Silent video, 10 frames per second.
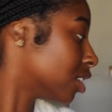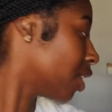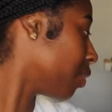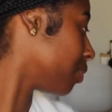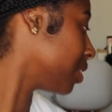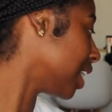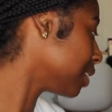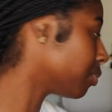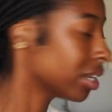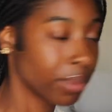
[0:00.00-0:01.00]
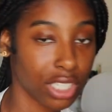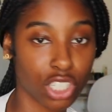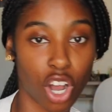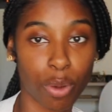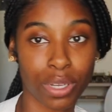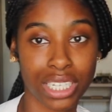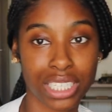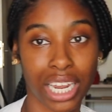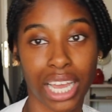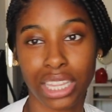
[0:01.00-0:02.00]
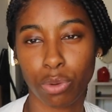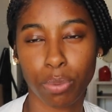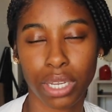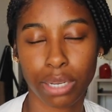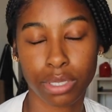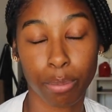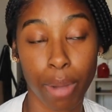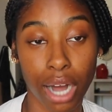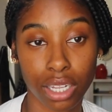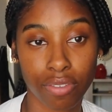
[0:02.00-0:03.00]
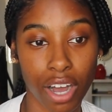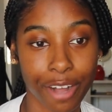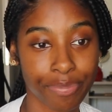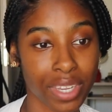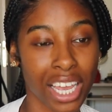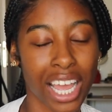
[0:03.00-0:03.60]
So that's pretty much all we did today. And then we picked up some baklava.